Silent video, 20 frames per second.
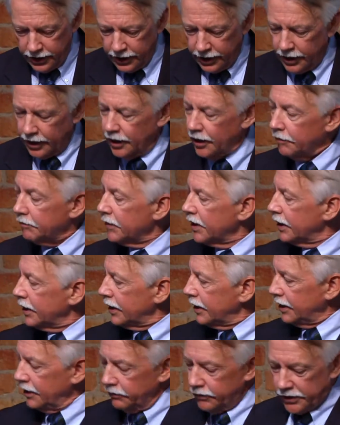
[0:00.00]
Uh,
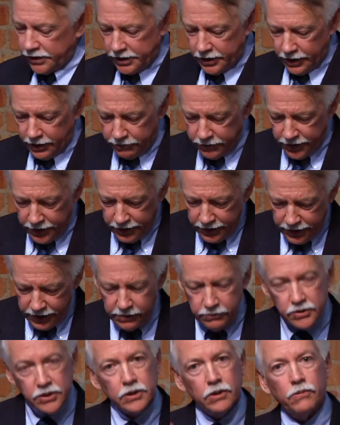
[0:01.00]
he, was a,
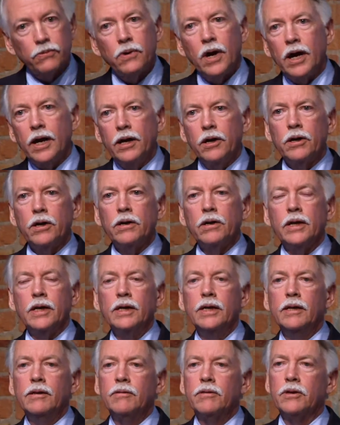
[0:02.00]
he was a writer
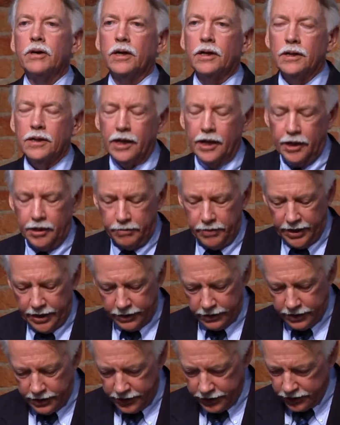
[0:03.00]
and he thought a lot
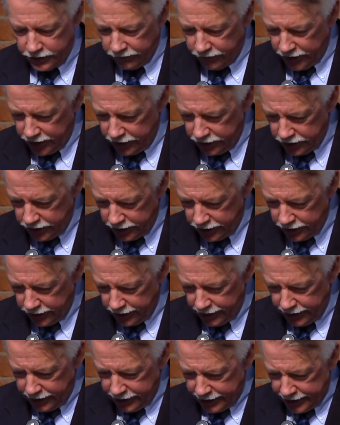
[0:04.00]
about conservation,
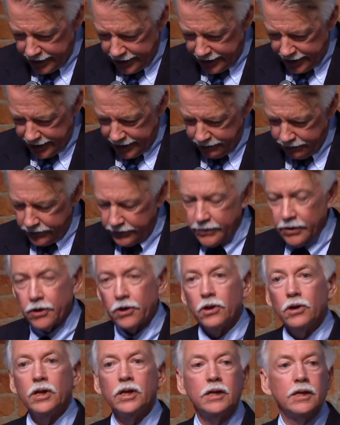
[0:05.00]
um,
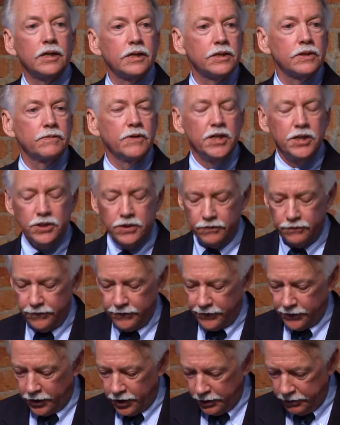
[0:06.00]
early conservation
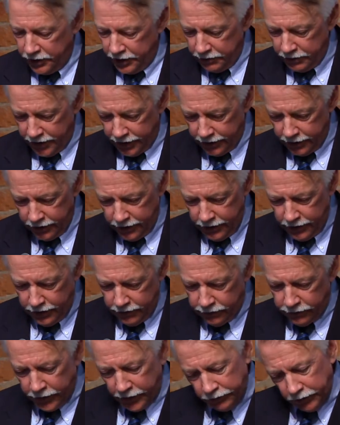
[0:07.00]
farming by
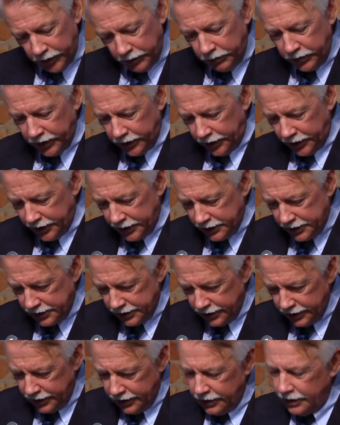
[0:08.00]
Frederick
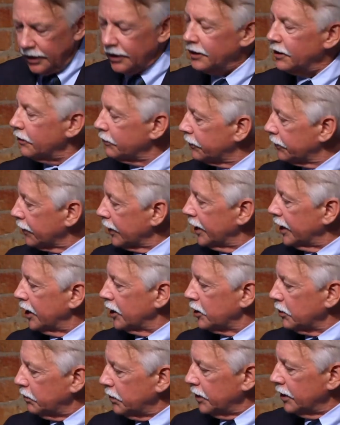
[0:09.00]
Billings, and the
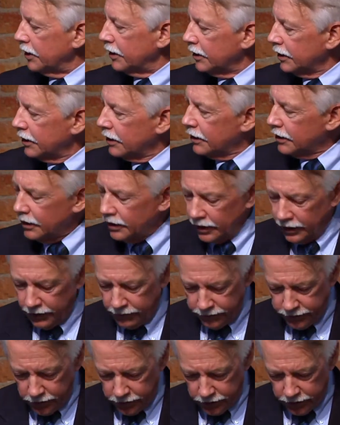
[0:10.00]
philanthropy
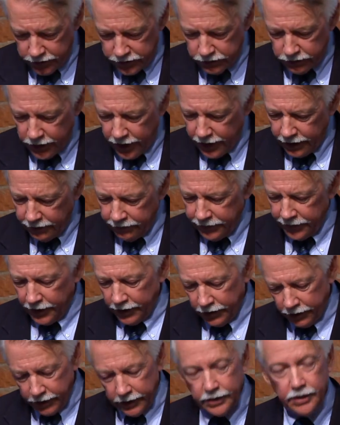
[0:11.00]
of Laurance
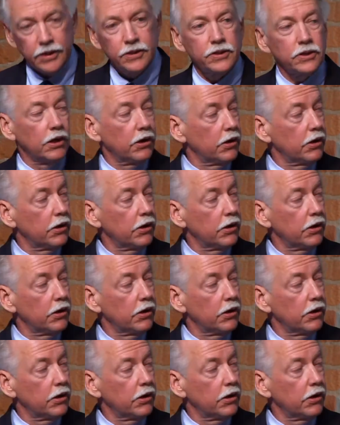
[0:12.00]
Rockefeller, and that's